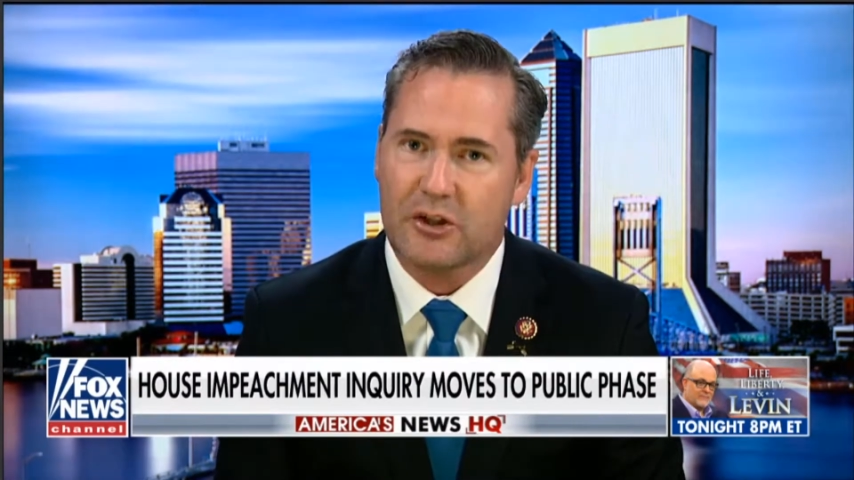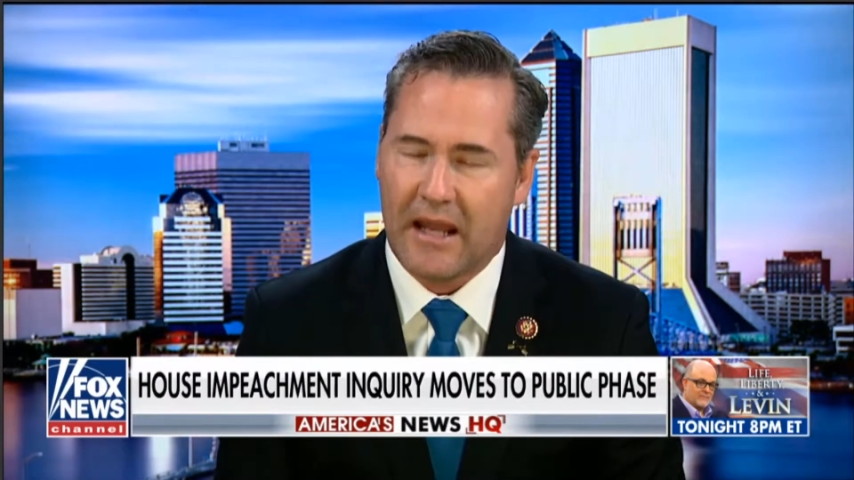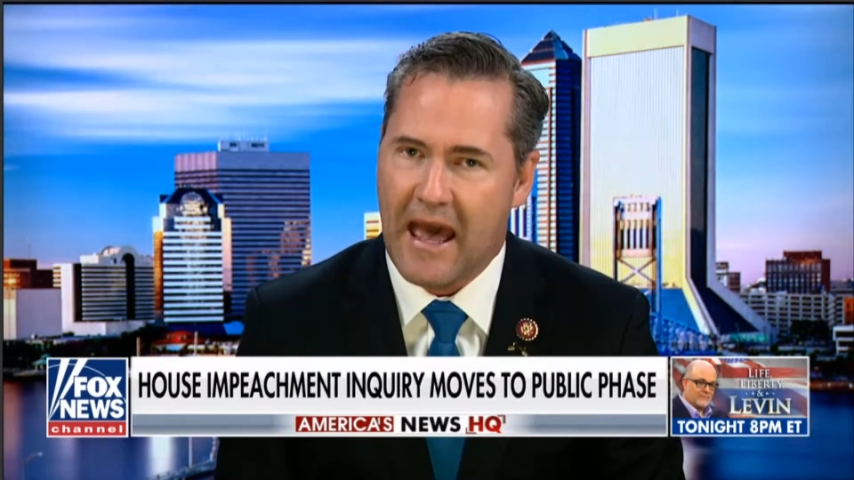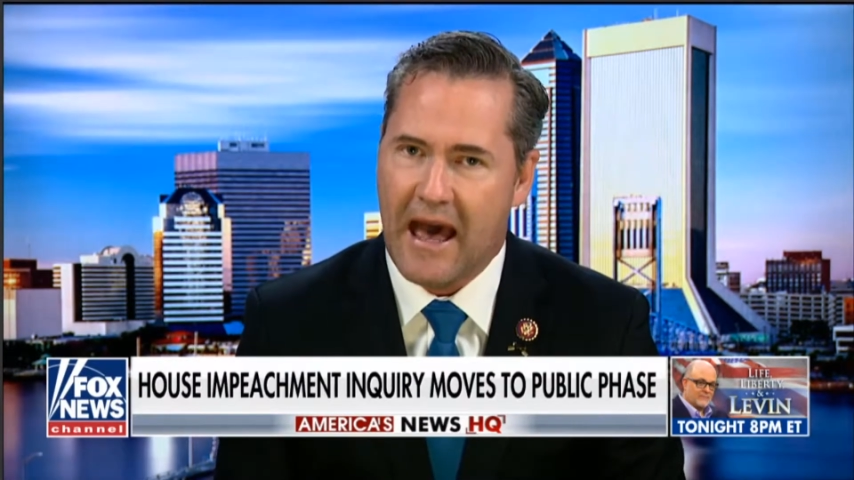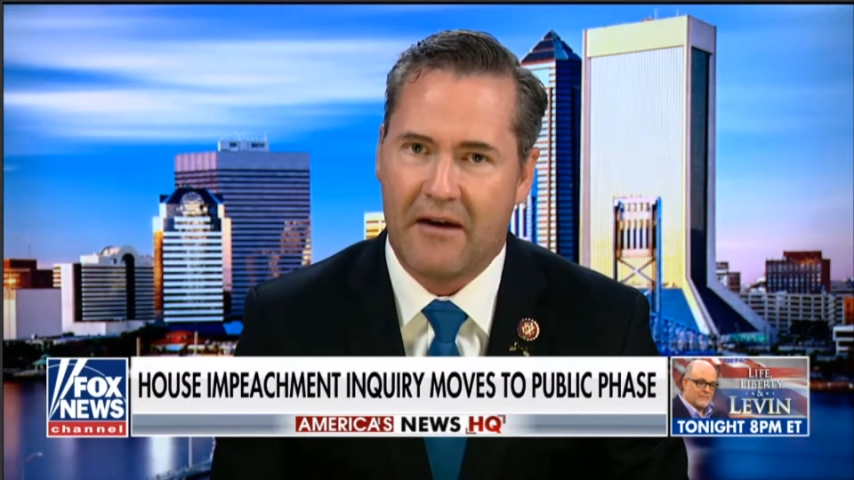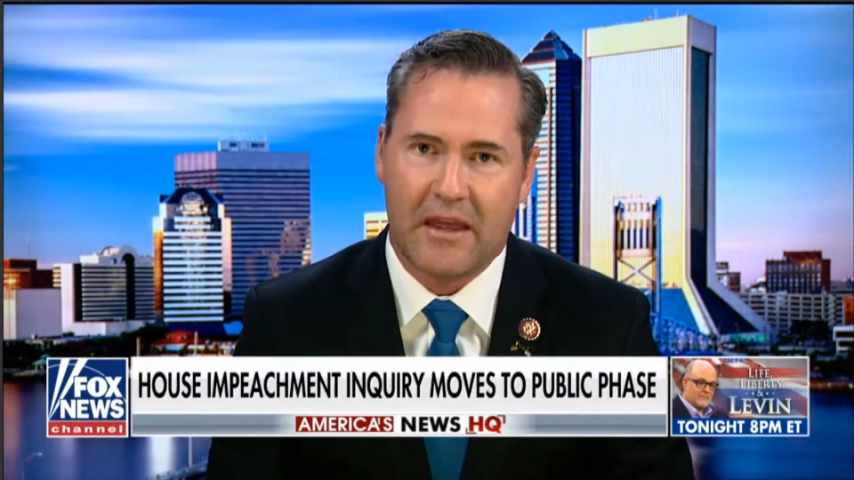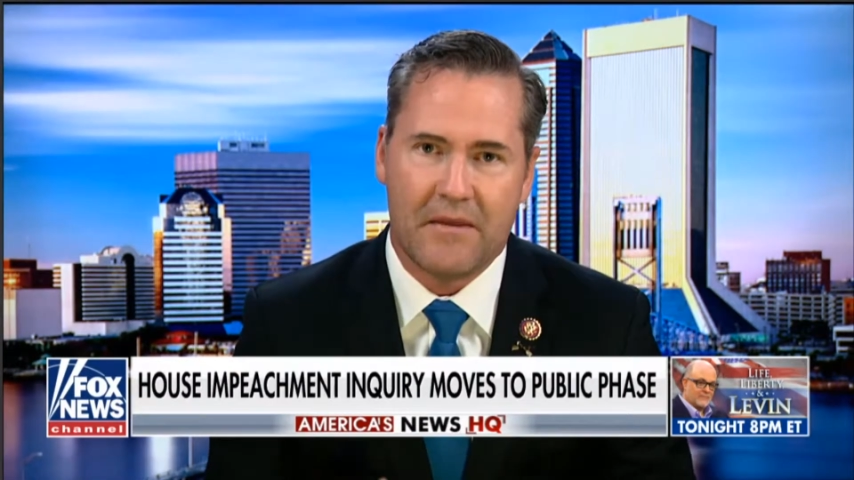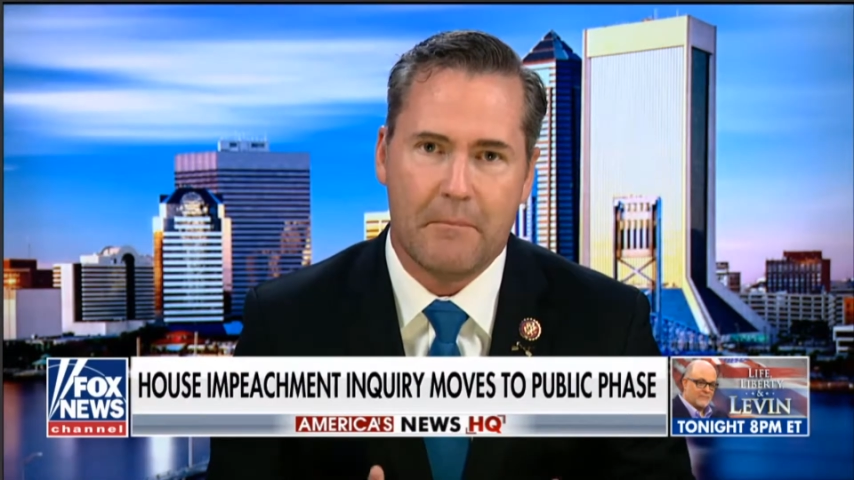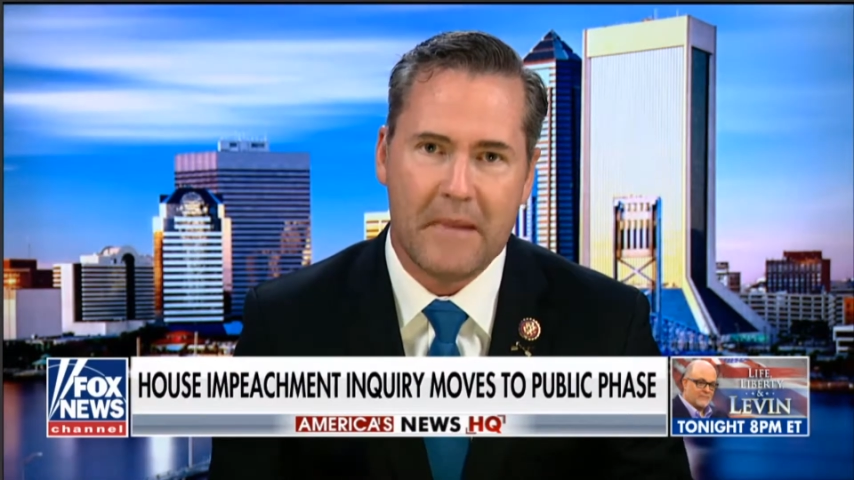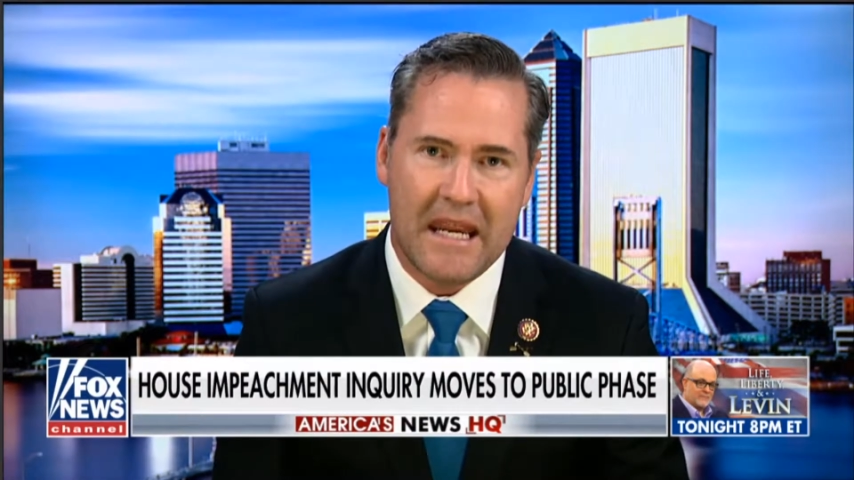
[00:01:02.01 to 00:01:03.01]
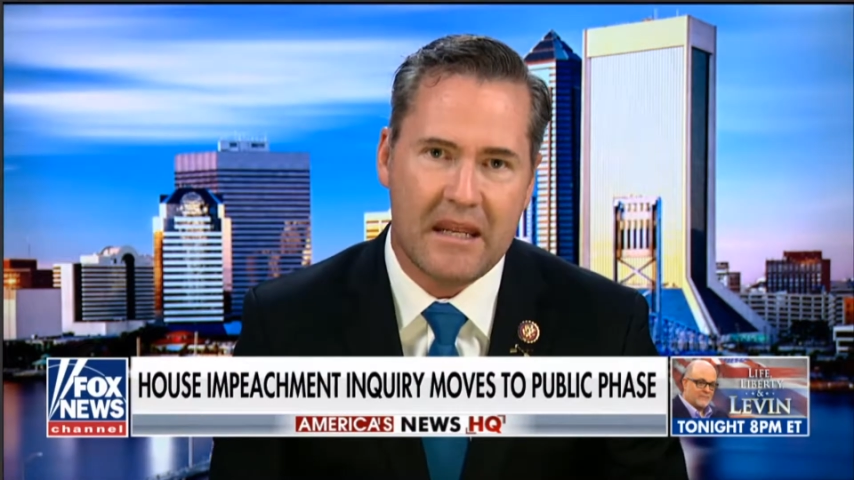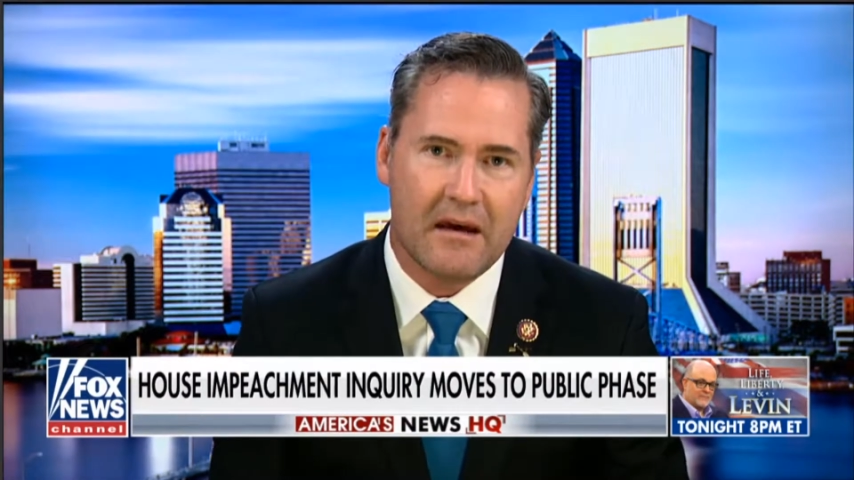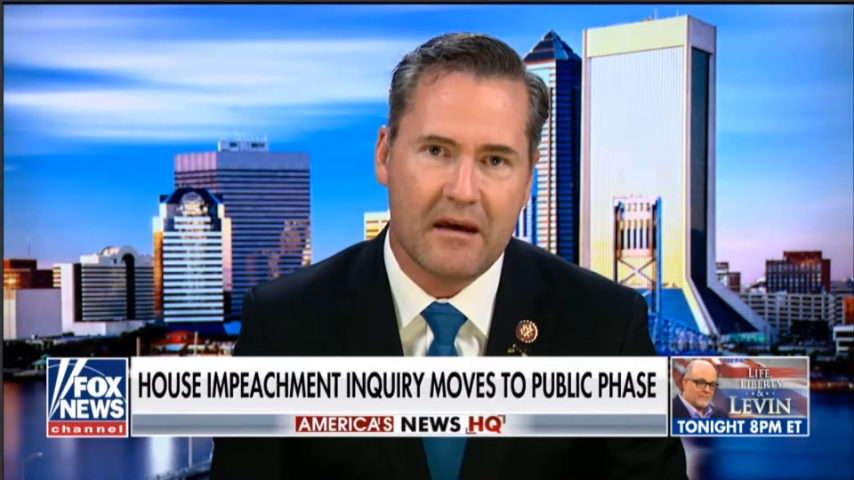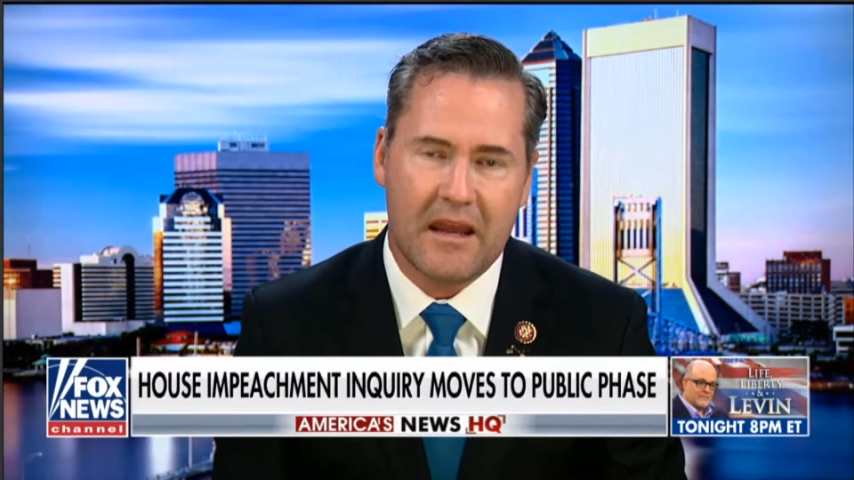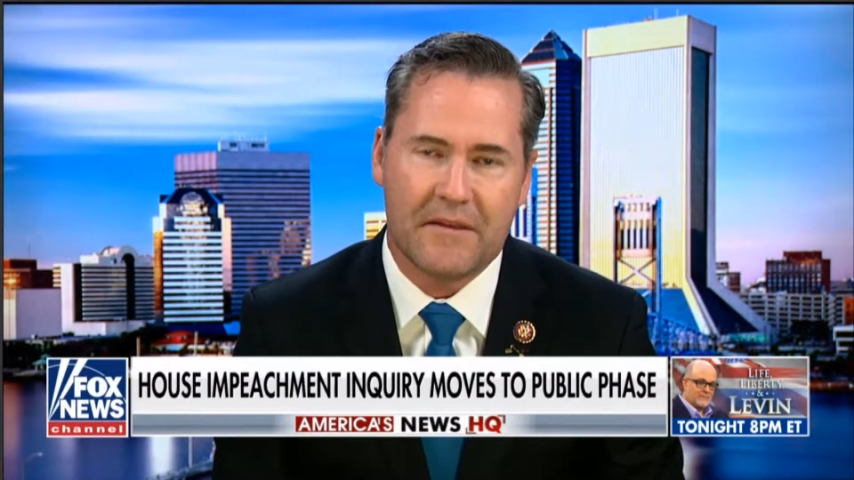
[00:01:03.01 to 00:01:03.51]
should have. And the
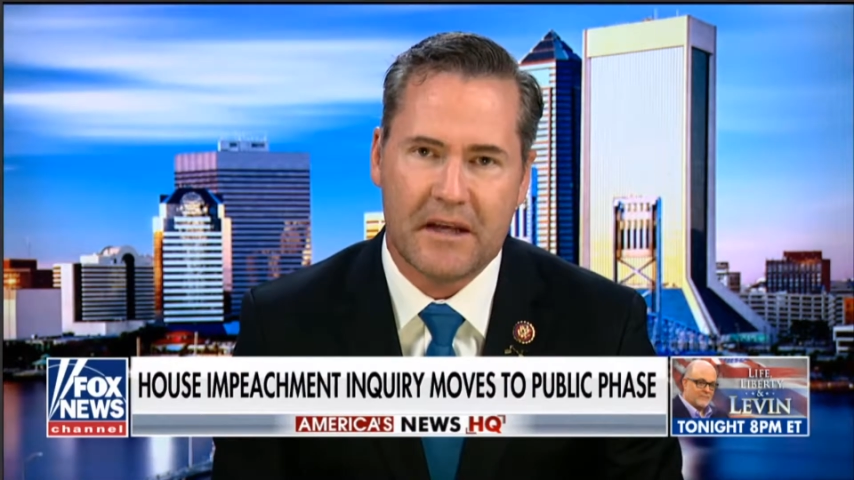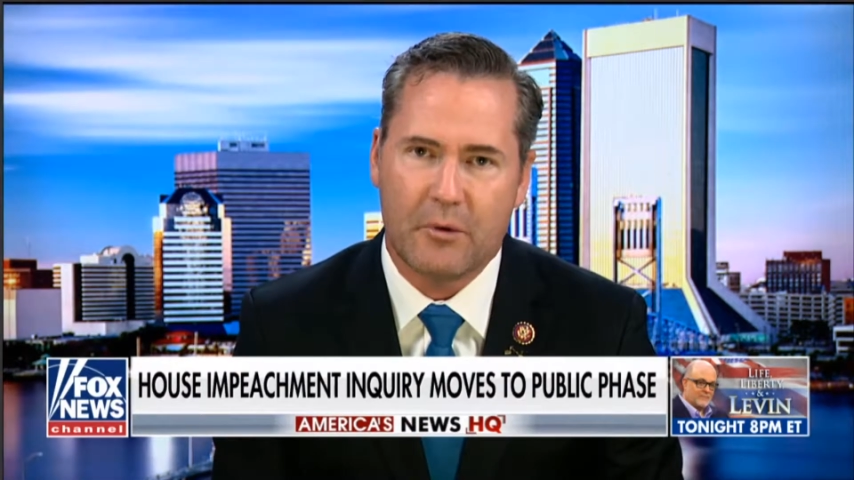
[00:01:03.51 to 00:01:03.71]
media and the